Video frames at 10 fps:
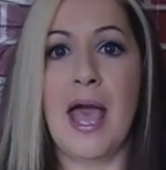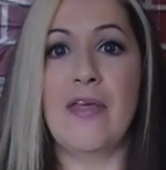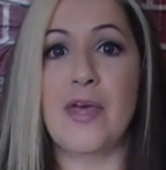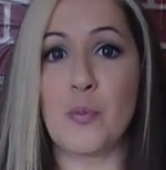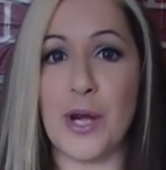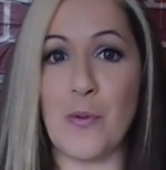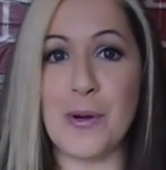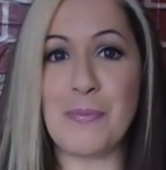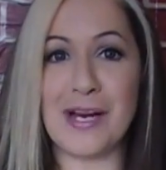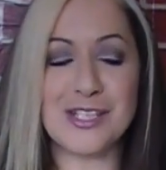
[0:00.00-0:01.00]
and then when I
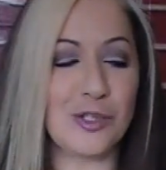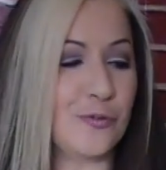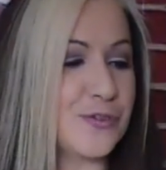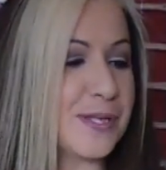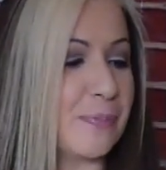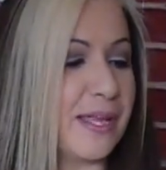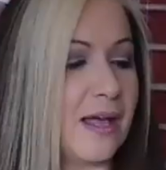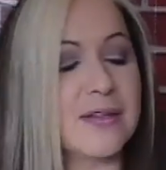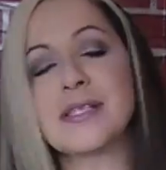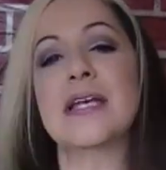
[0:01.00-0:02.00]
went back to look for something
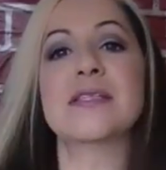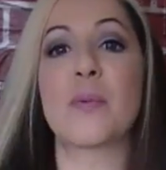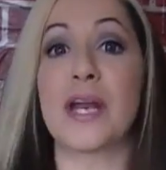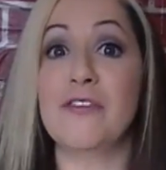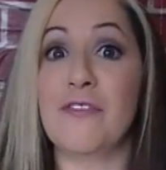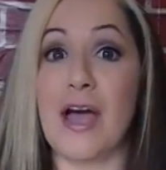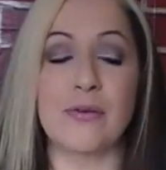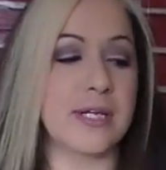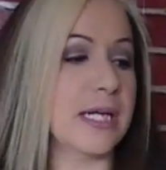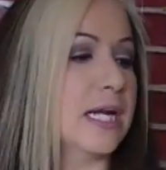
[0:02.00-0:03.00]
else, it's when I
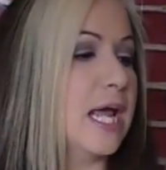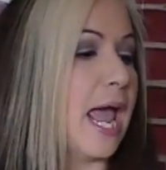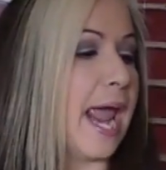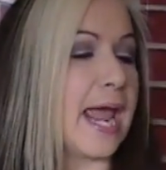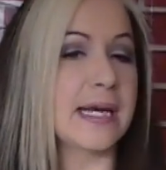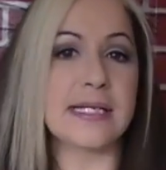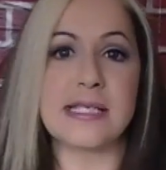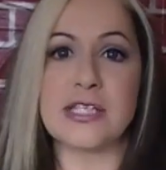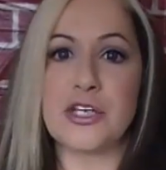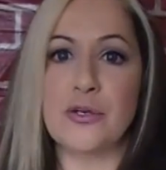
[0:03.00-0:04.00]
found it, and it's
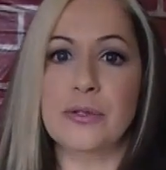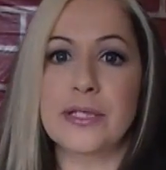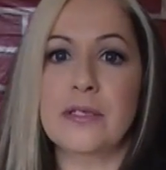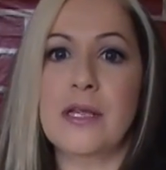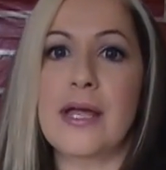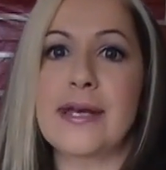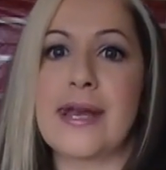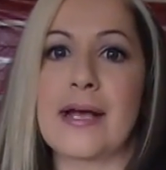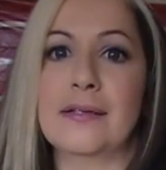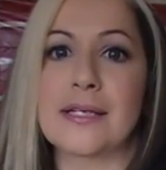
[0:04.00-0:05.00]
this cute little
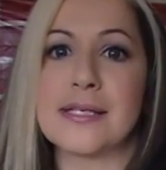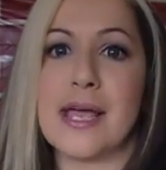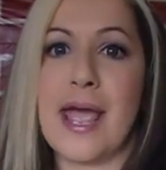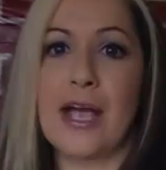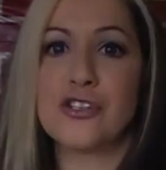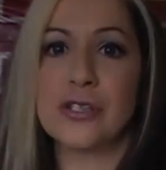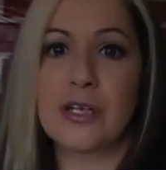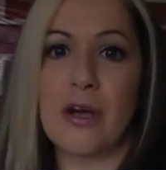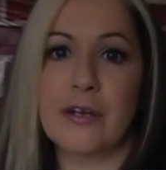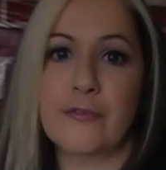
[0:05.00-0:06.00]
necklace. I actually
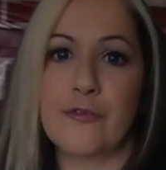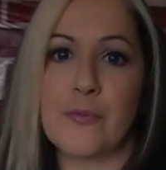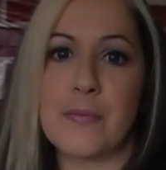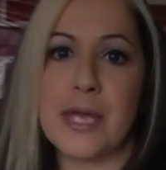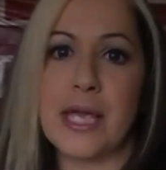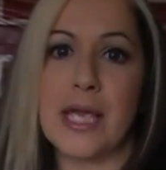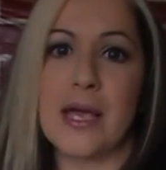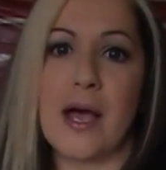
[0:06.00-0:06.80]
got it for me.